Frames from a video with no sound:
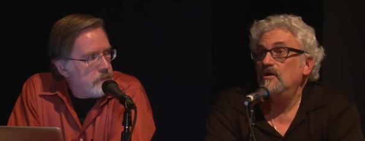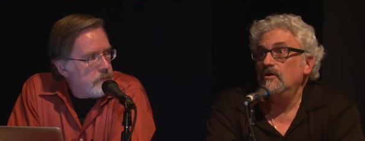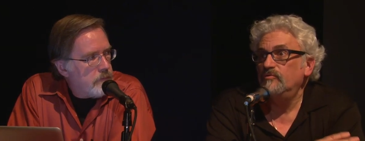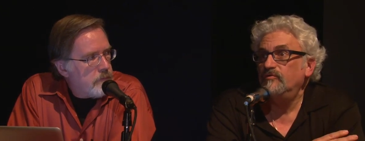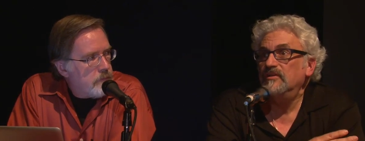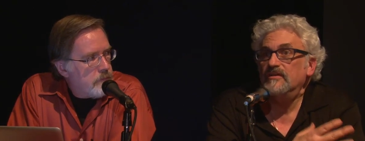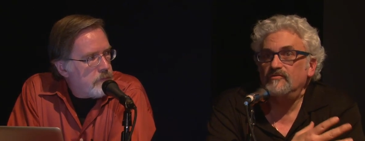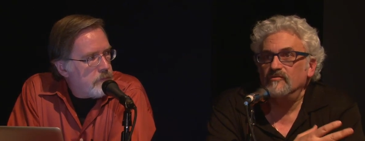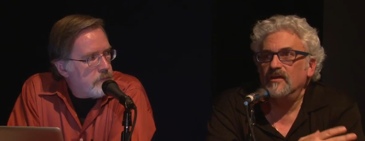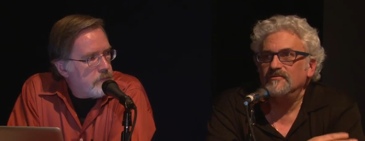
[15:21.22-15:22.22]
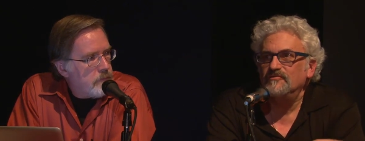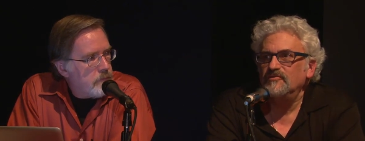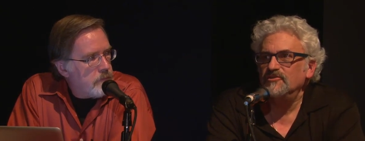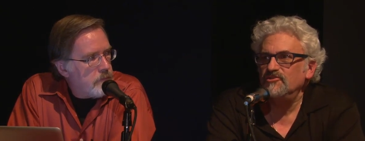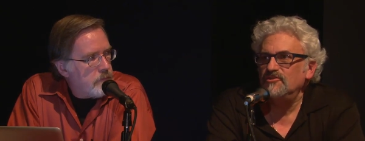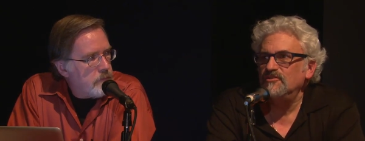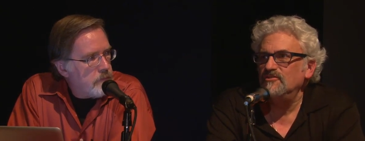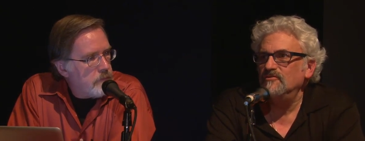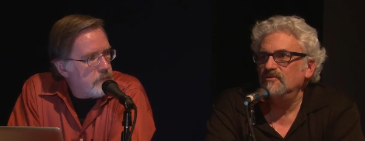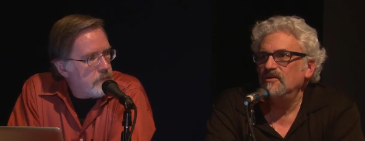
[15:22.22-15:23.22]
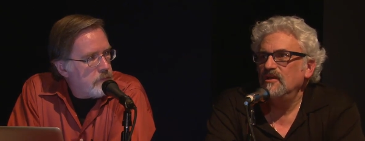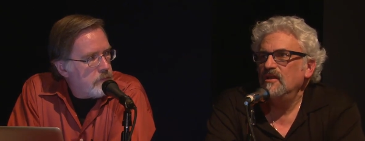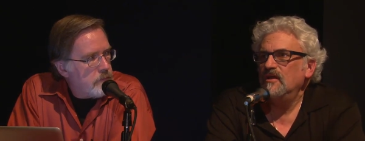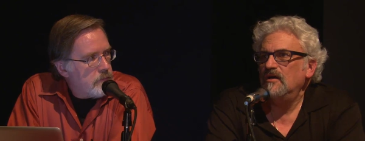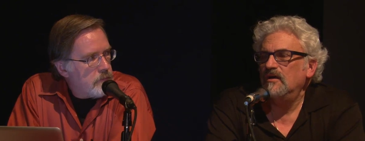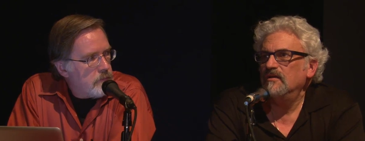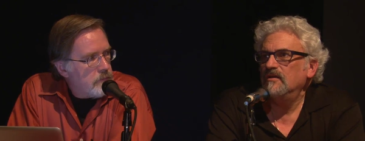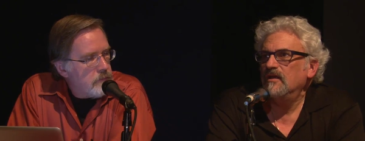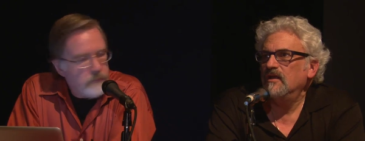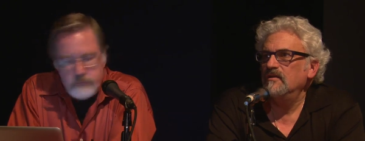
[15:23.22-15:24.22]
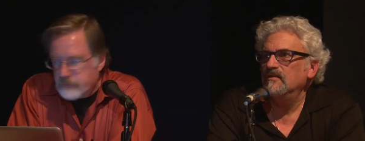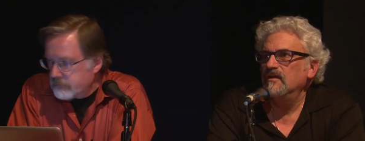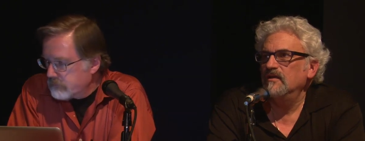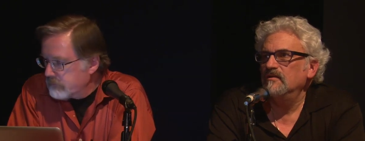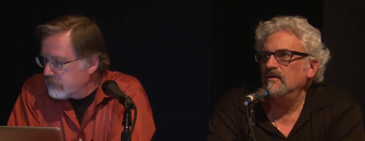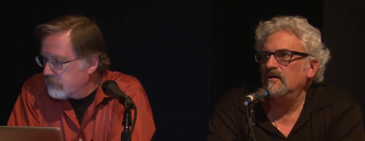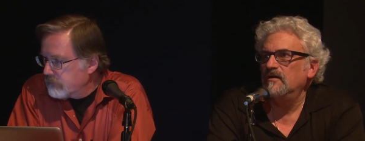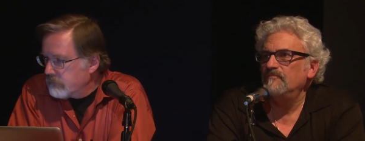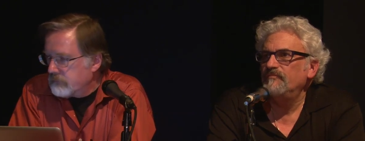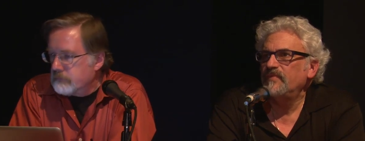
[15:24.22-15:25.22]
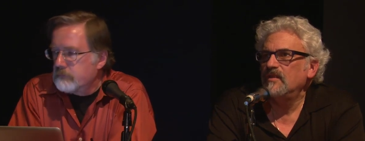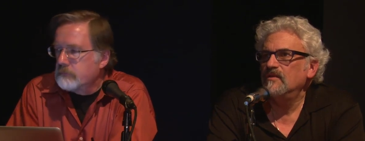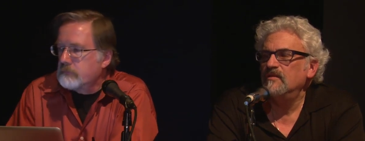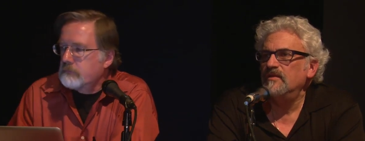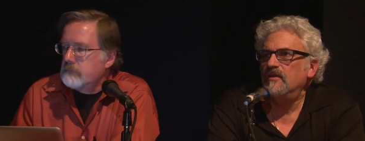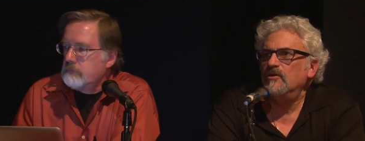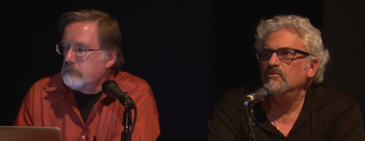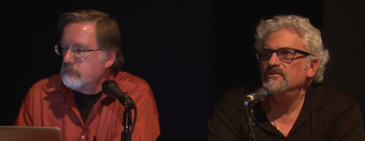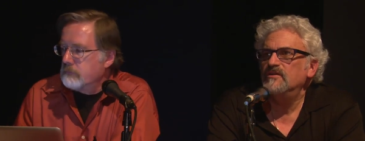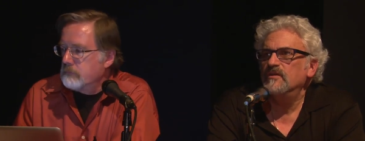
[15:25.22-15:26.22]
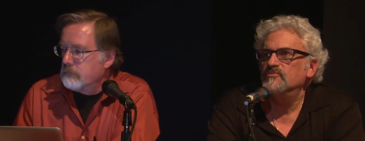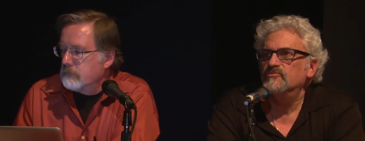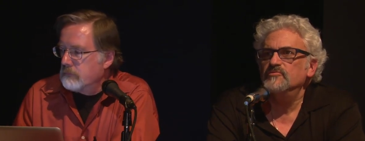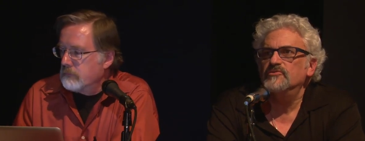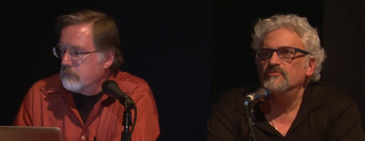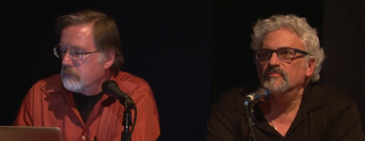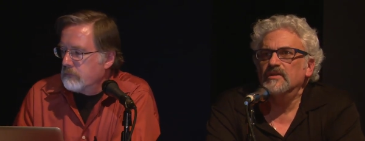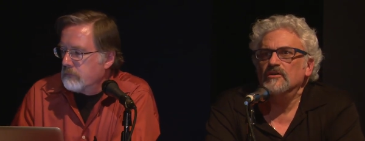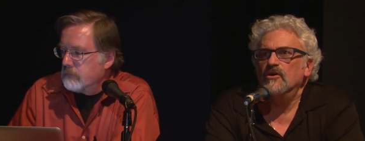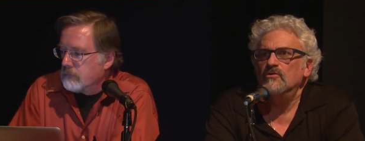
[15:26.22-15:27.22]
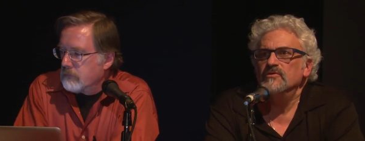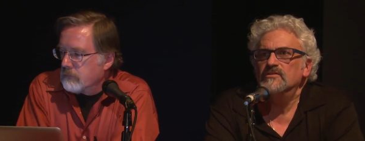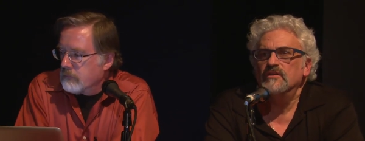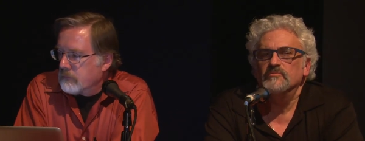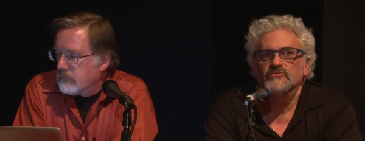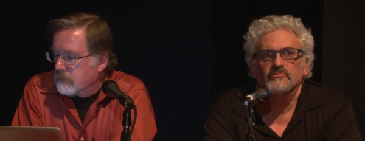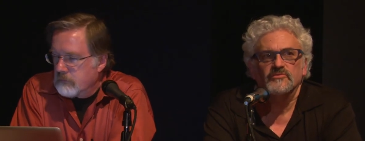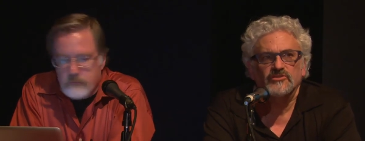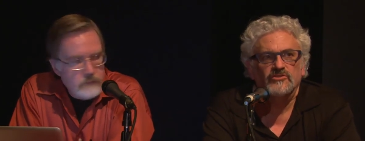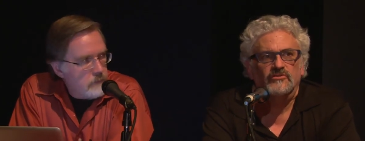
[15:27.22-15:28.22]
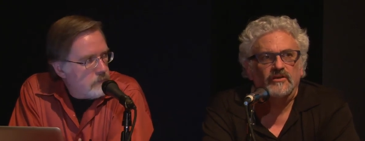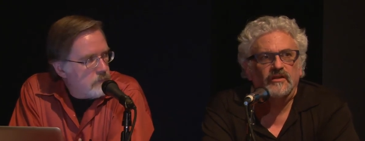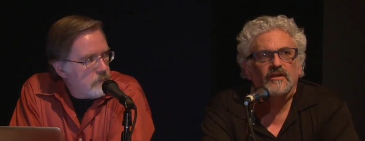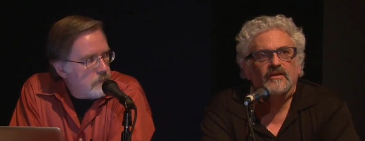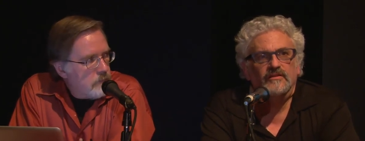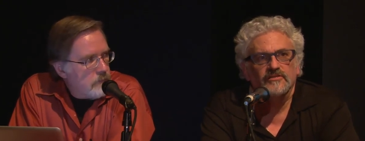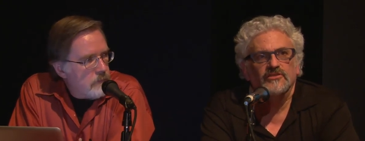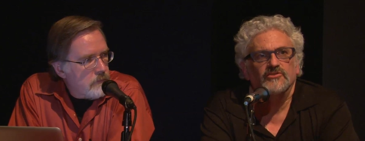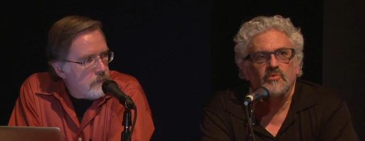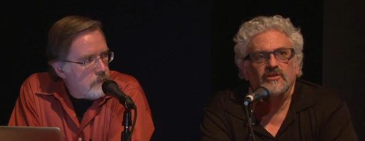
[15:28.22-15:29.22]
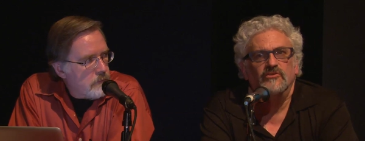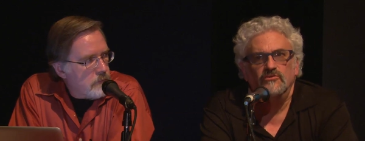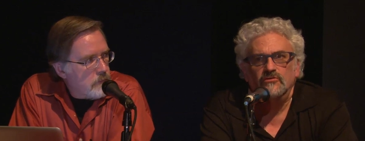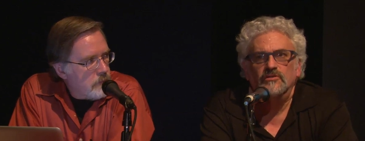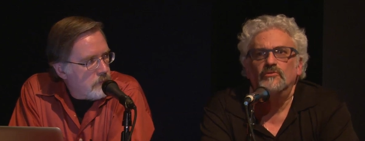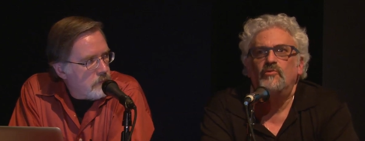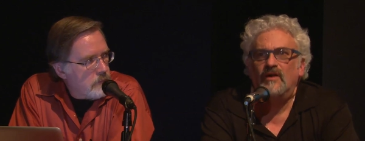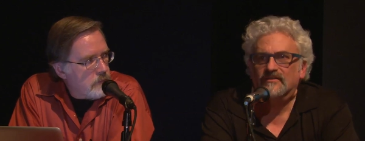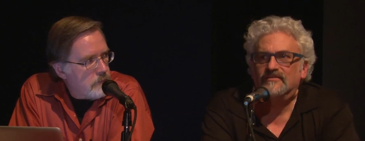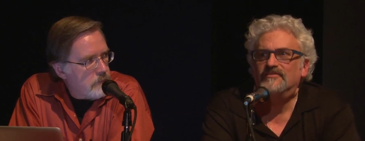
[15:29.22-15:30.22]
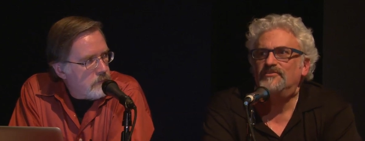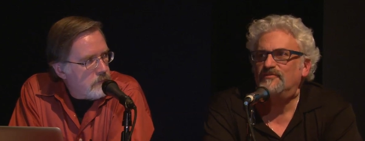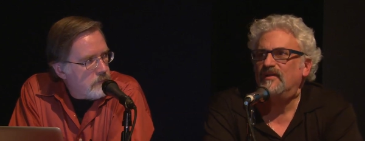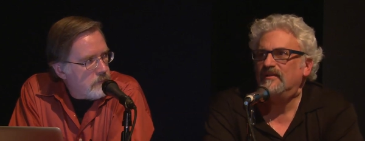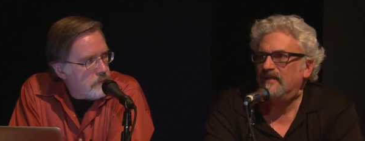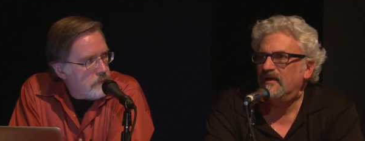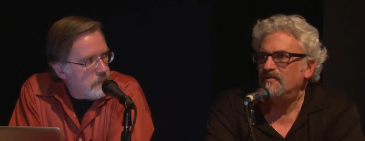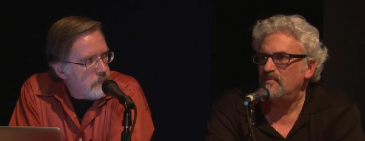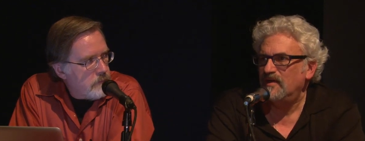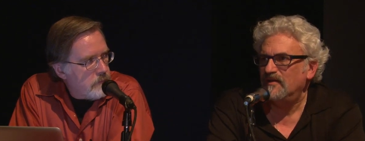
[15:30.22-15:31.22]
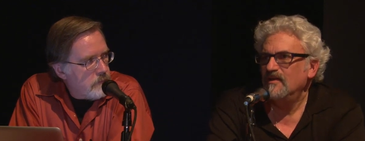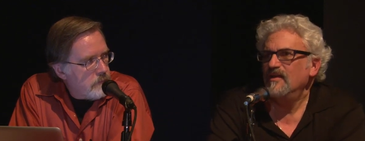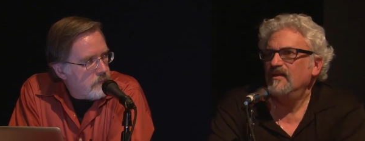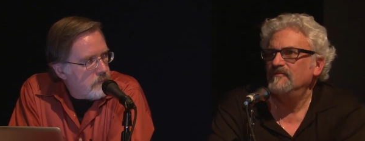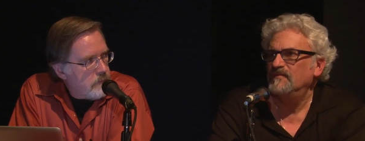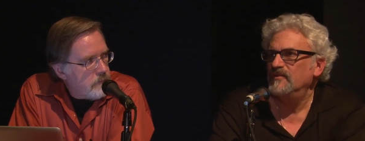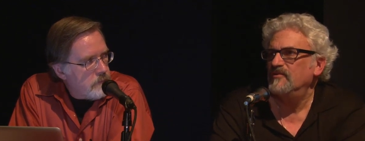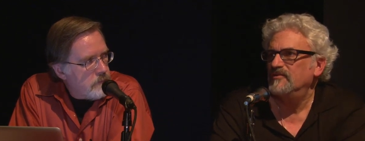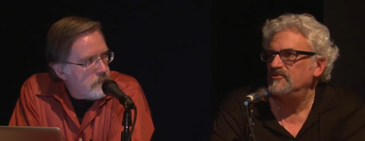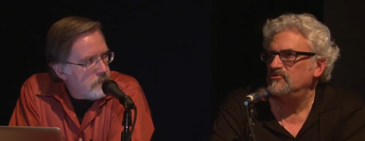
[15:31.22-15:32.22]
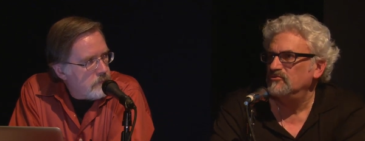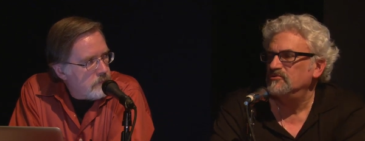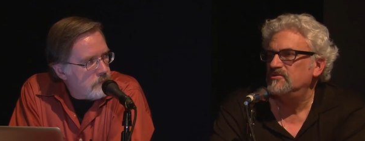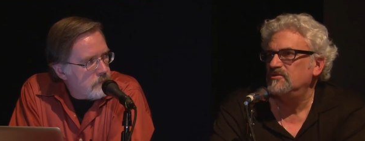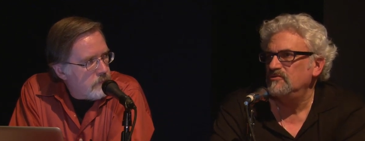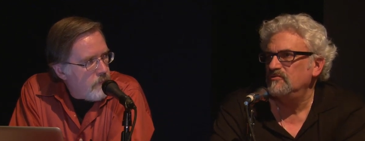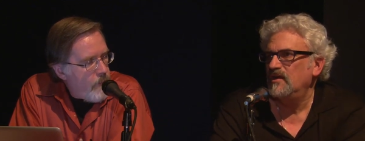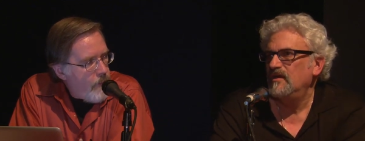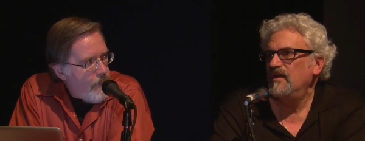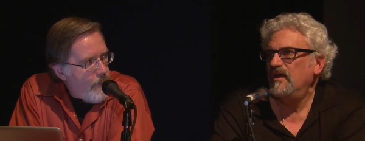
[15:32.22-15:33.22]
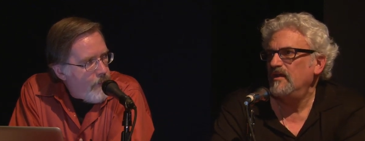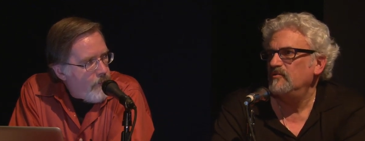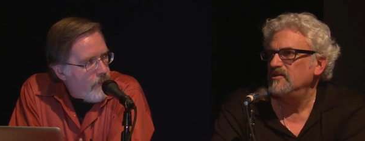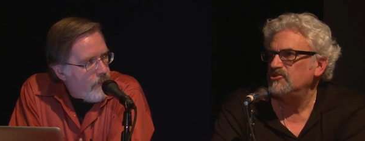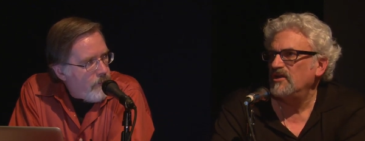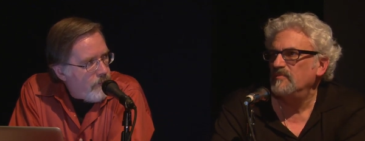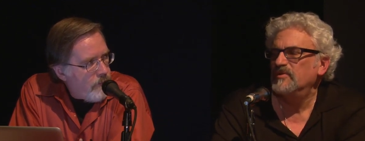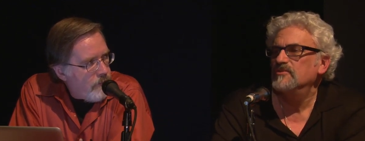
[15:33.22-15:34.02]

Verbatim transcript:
Speaker 1: hopefully, if you've got the footage to do it. And that always comes from script. It always comes from story. This is what Google wanted to find out about and figure out the tools to do that. How do I shape